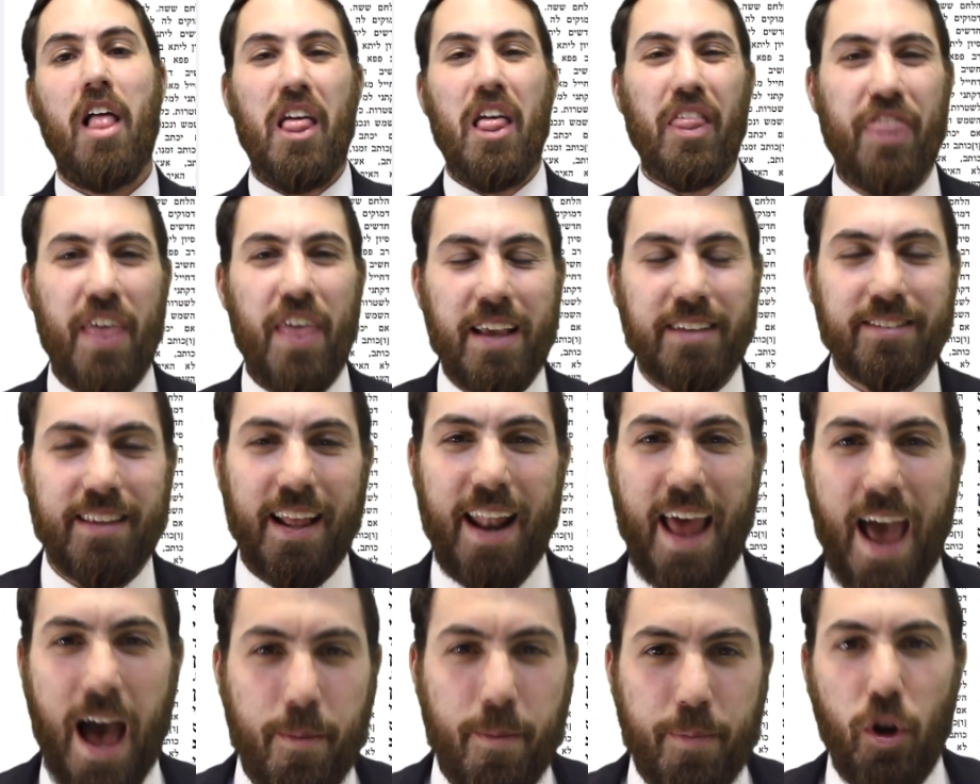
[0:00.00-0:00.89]
Things that
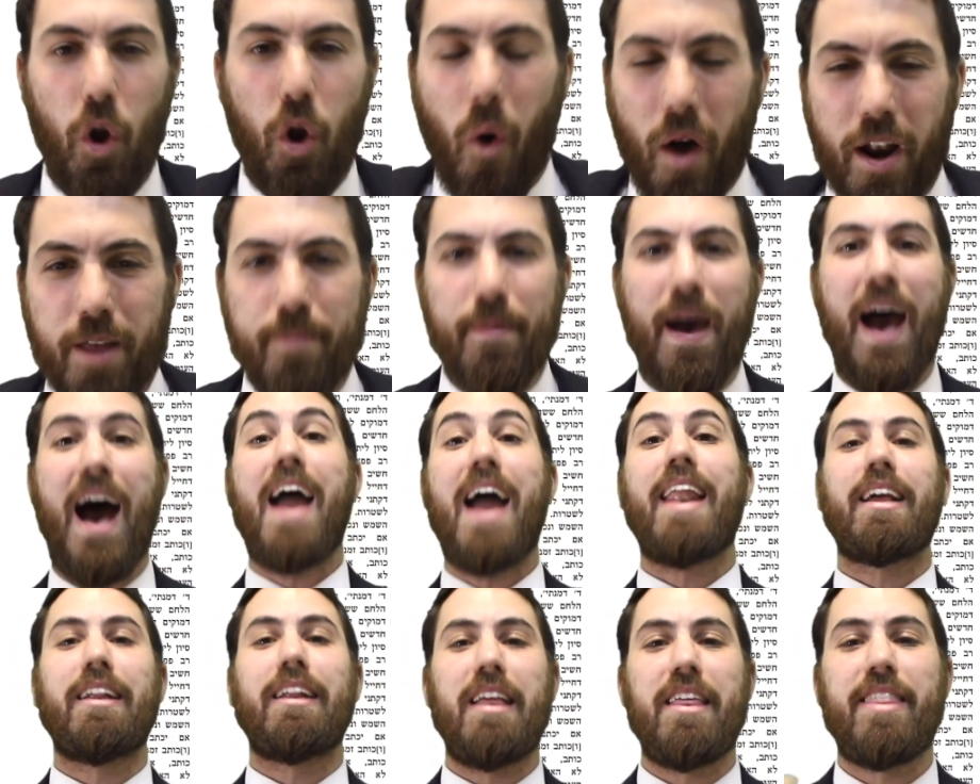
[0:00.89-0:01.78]
happen
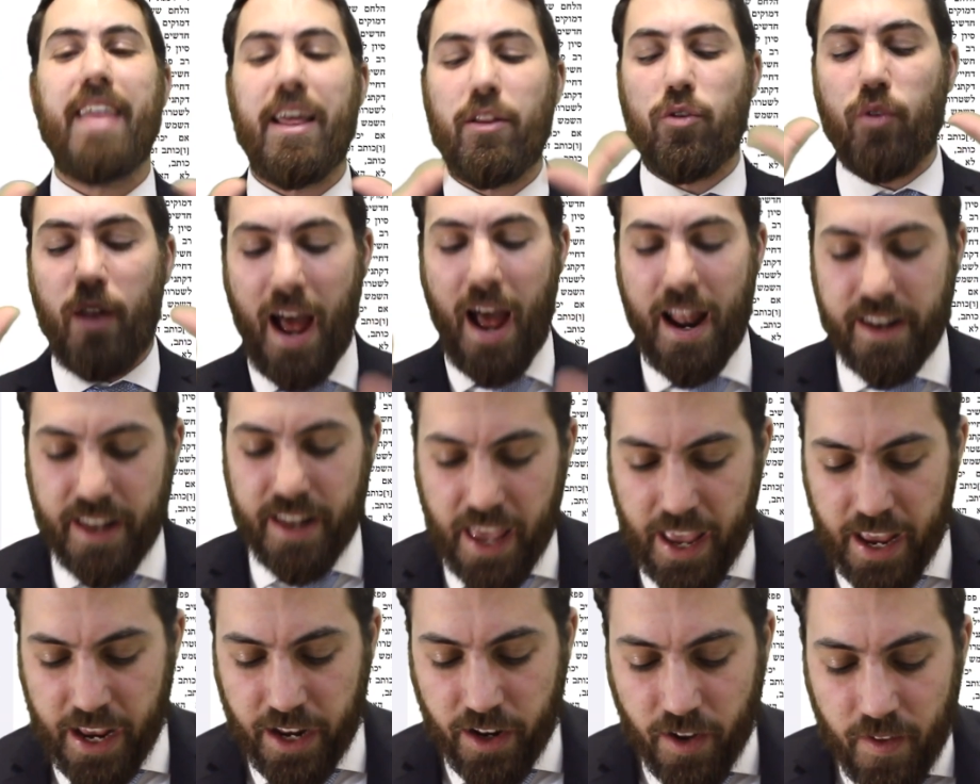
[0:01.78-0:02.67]
automatically. They do not
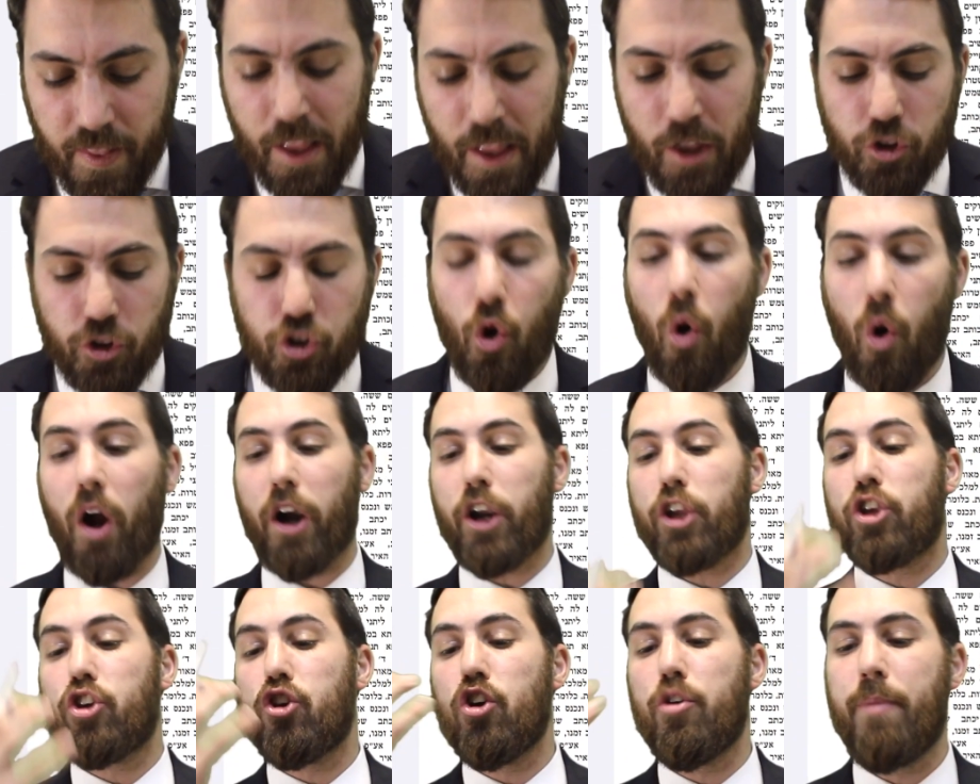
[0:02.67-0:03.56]
need your
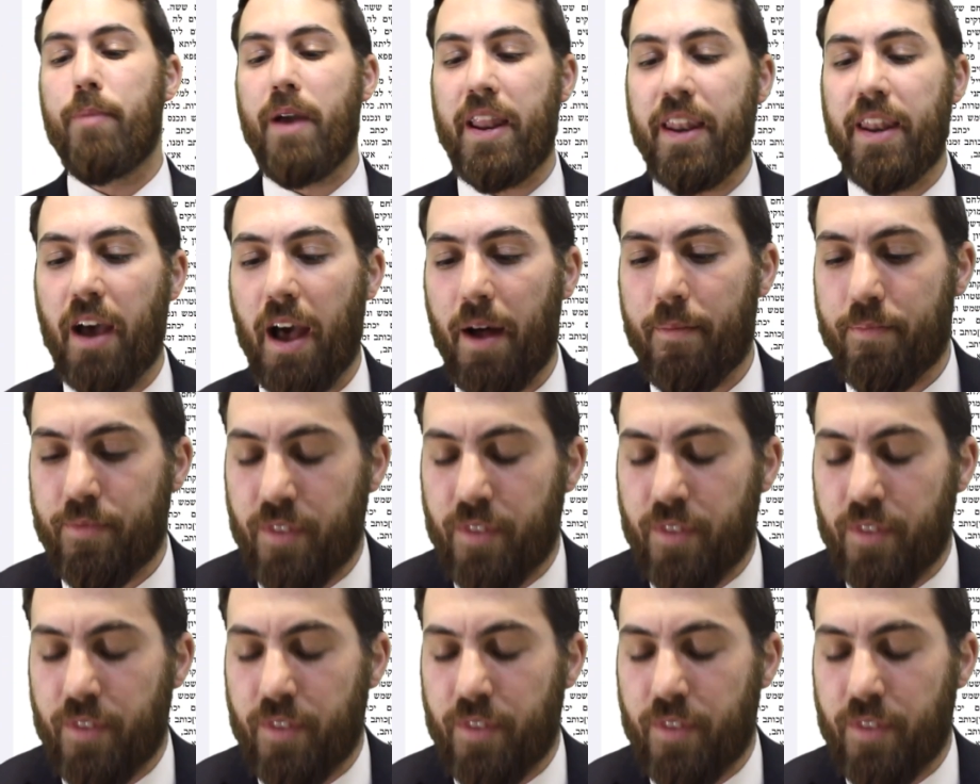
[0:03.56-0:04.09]
human